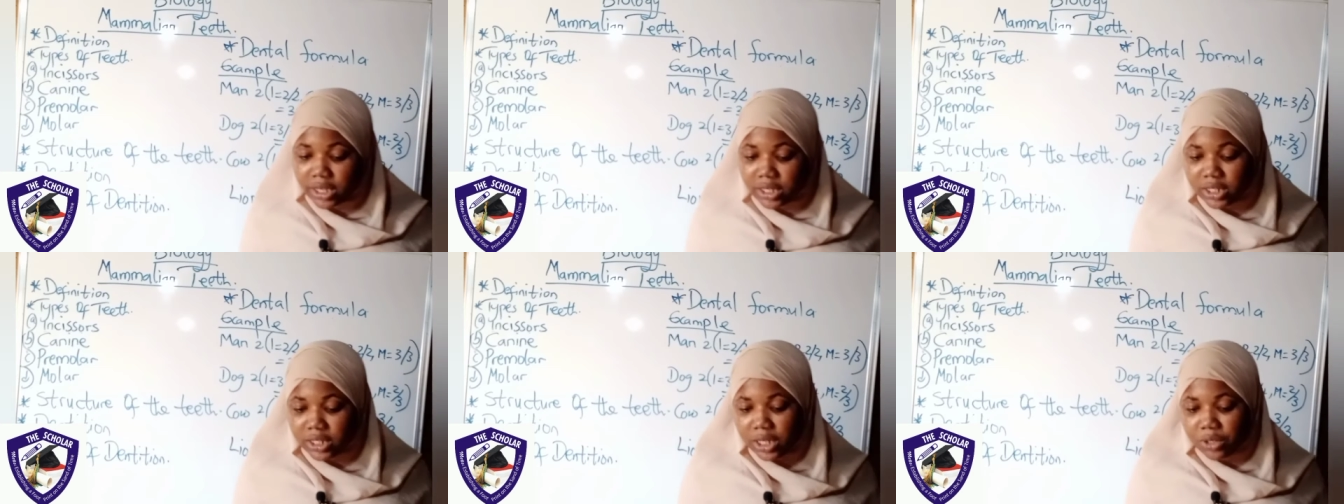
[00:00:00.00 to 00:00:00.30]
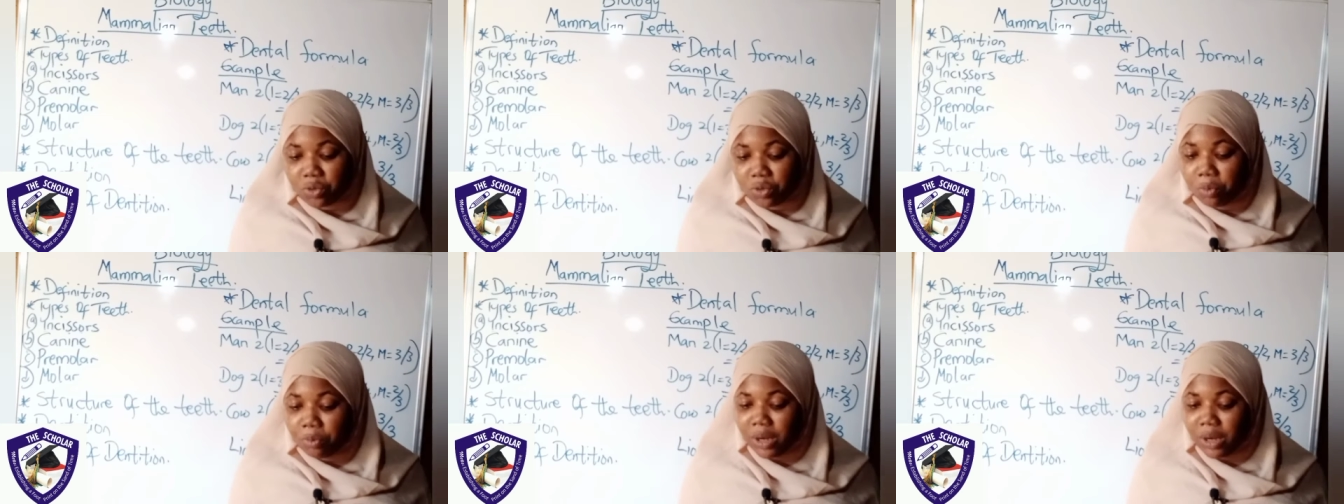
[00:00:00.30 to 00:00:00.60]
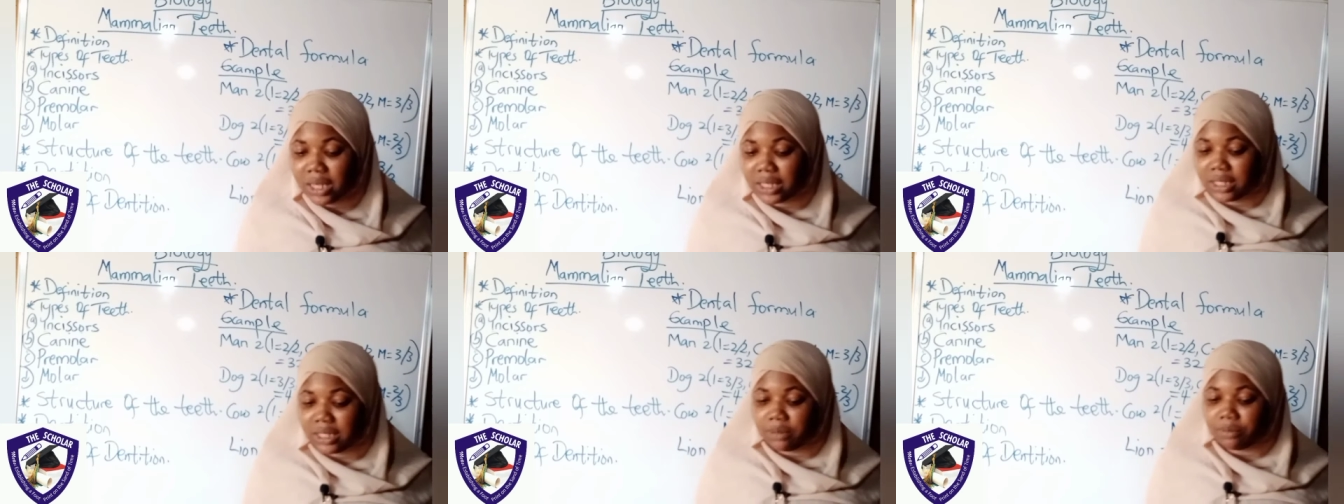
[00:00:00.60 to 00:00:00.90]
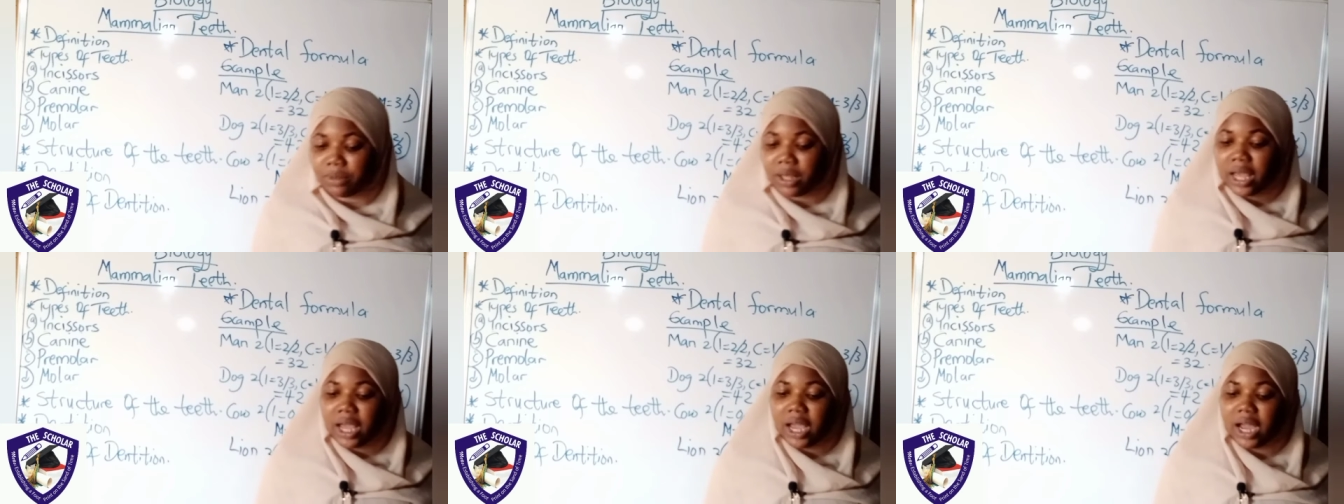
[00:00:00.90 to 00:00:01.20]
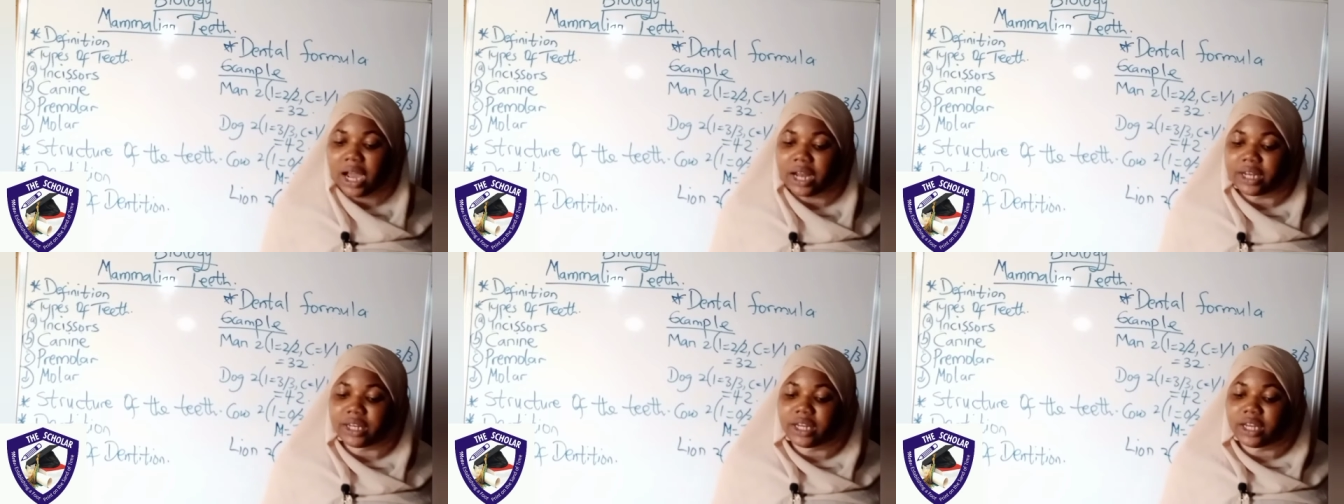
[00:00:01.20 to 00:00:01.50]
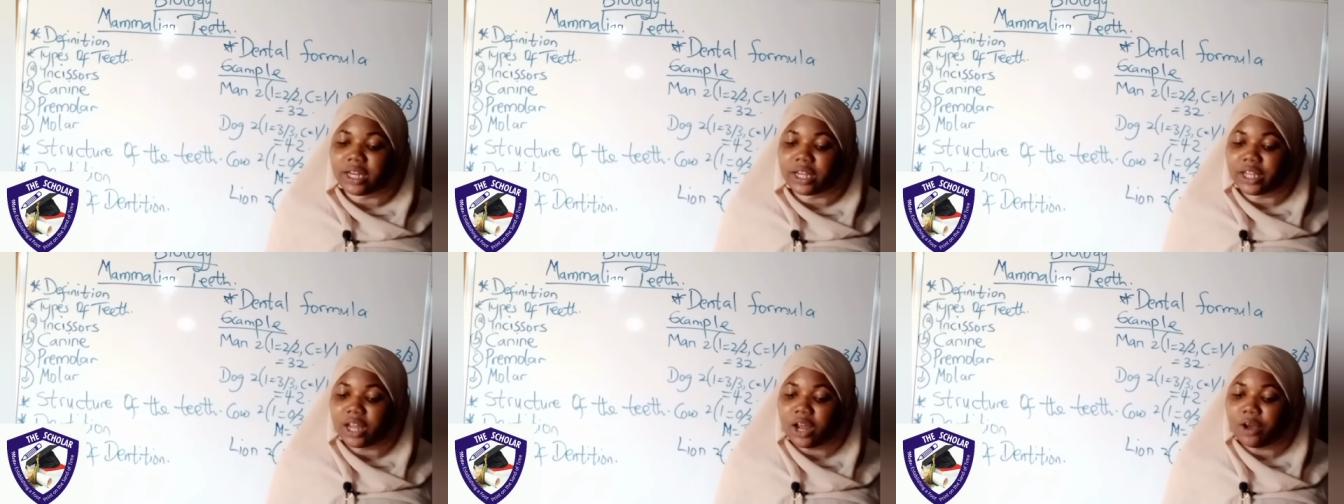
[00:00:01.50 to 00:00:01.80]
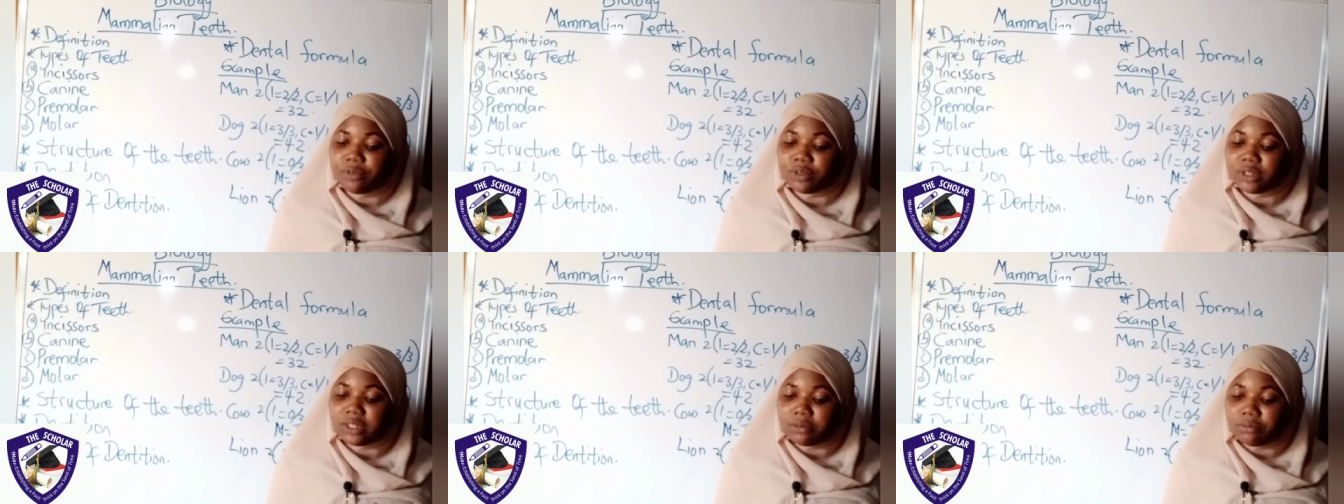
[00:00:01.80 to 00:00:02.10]
cytoplasm and a layer
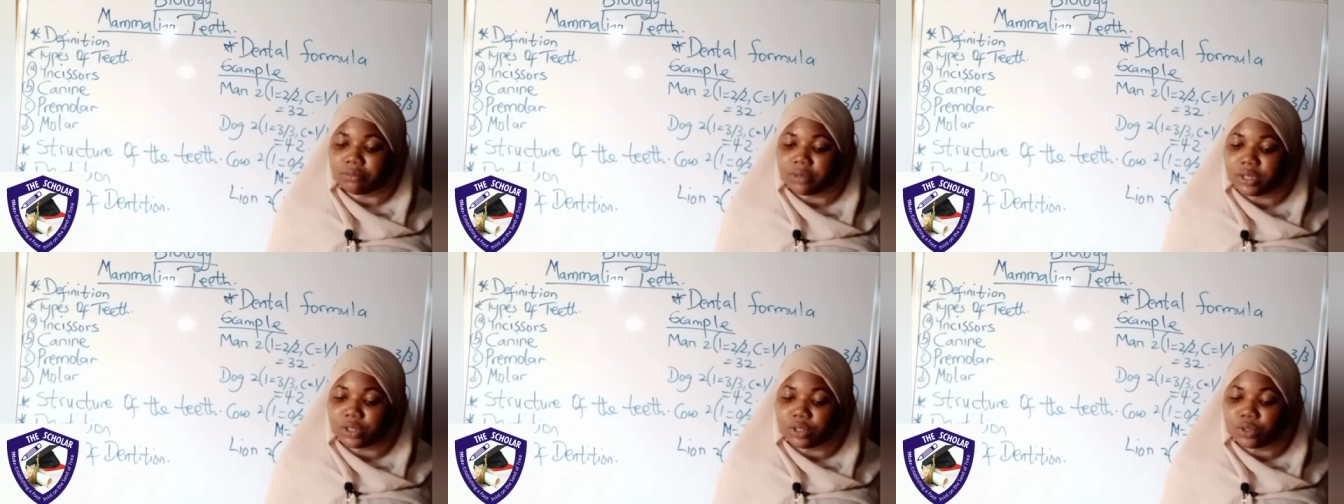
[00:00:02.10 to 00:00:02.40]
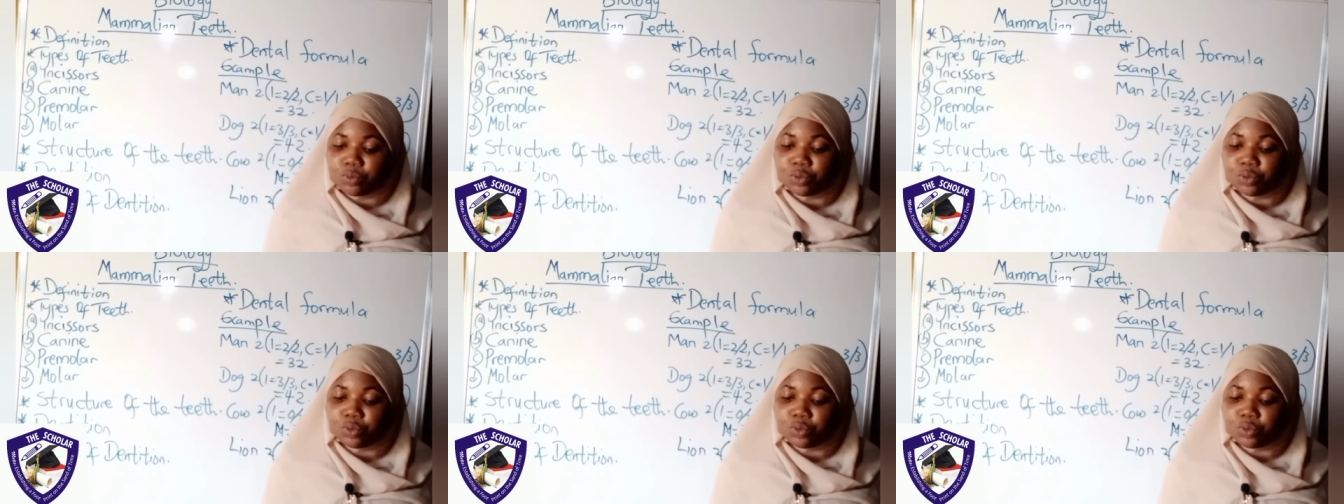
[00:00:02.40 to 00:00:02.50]
of cement